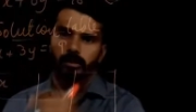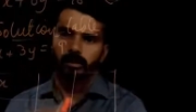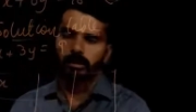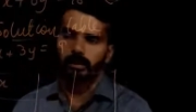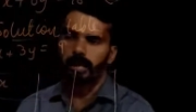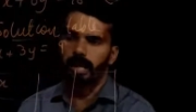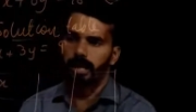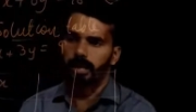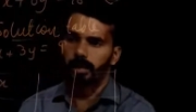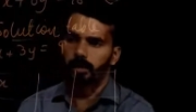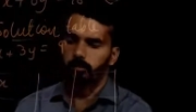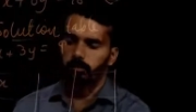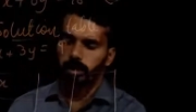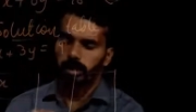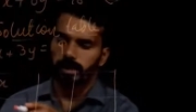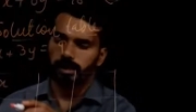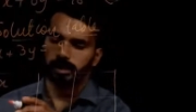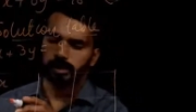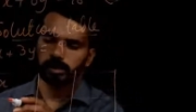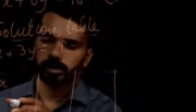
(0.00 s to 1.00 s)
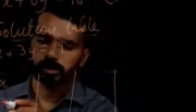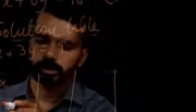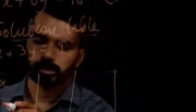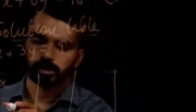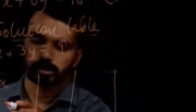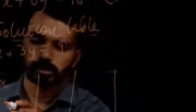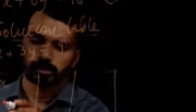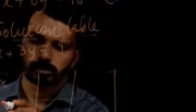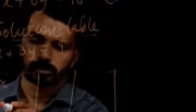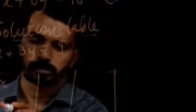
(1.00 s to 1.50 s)
9
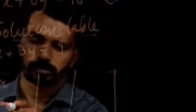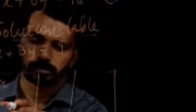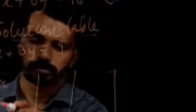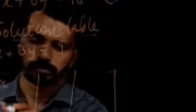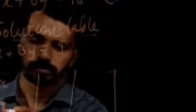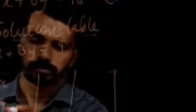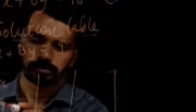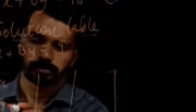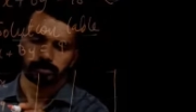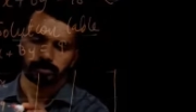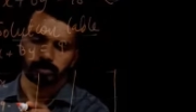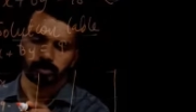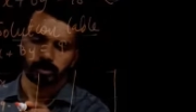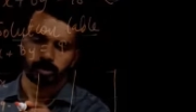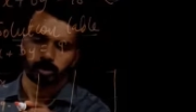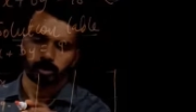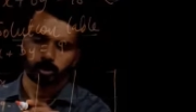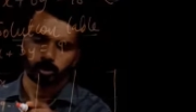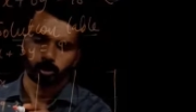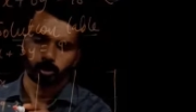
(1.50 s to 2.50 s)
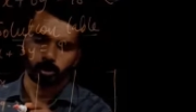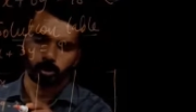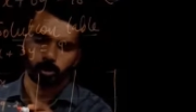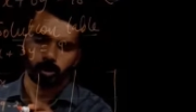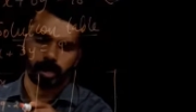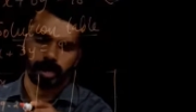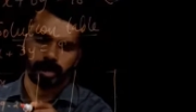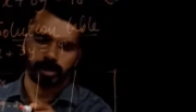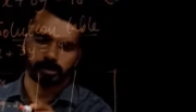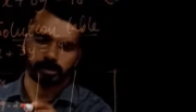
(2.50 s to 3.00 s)
minus
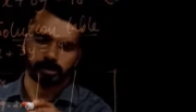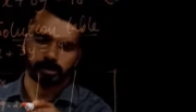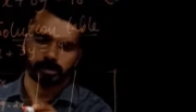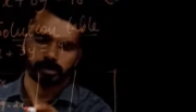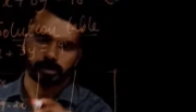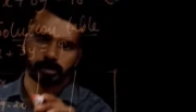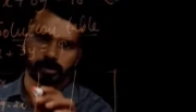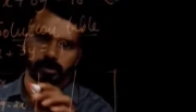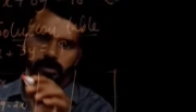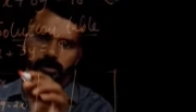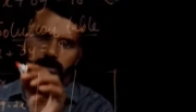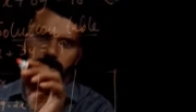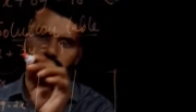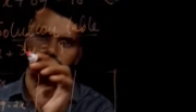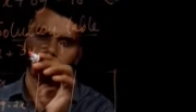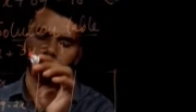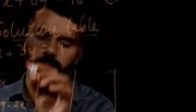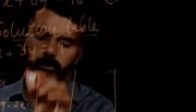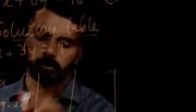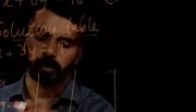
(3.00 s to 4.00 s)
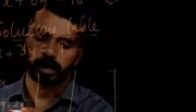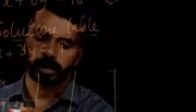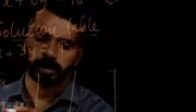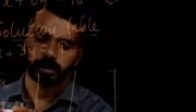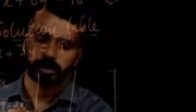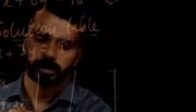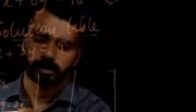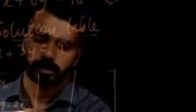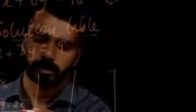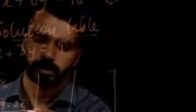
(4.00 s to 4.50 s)
2x divided by
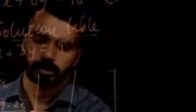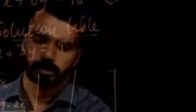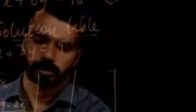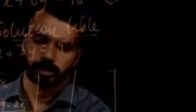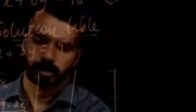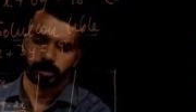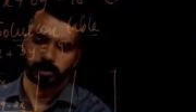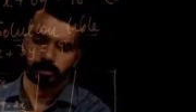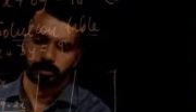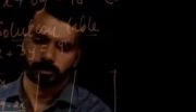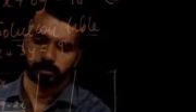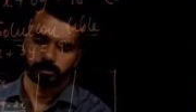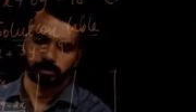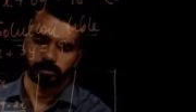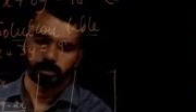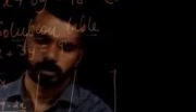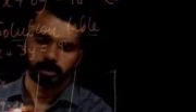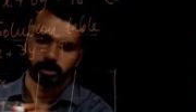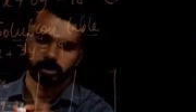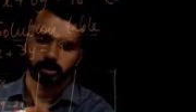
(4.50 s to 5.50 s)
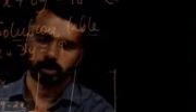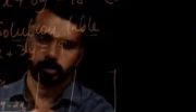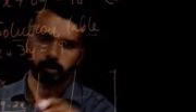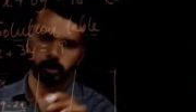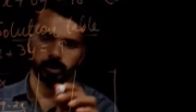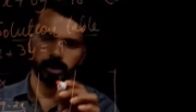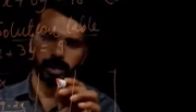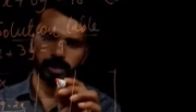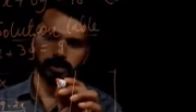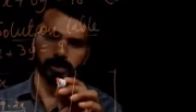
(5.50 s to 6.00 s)
3. So
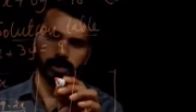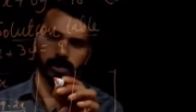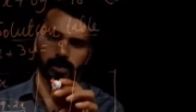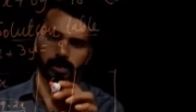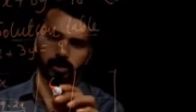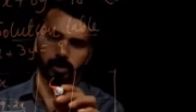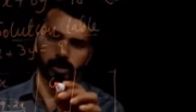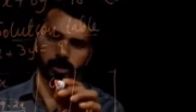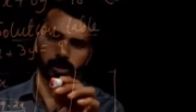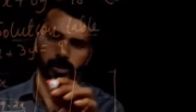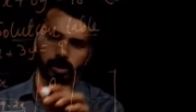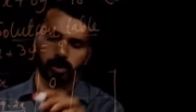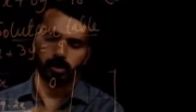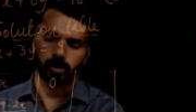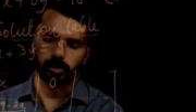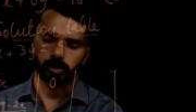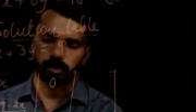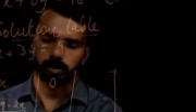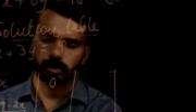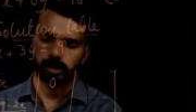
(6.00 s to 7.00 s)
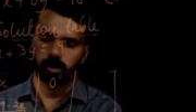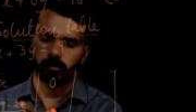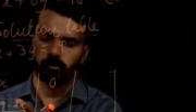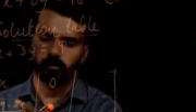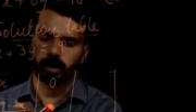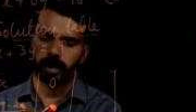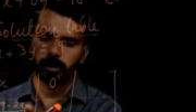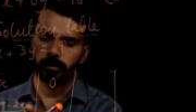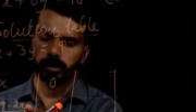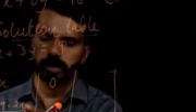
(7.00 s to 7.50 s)
put x equal to 0, then
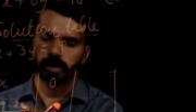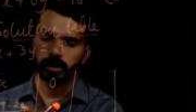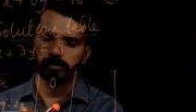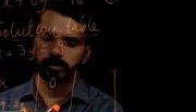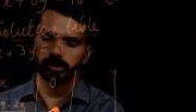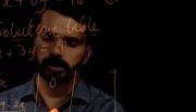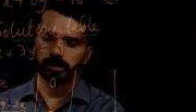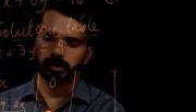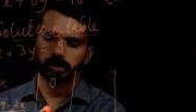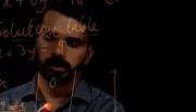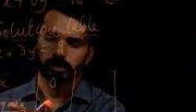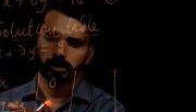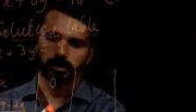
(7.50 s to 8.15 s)
y becomes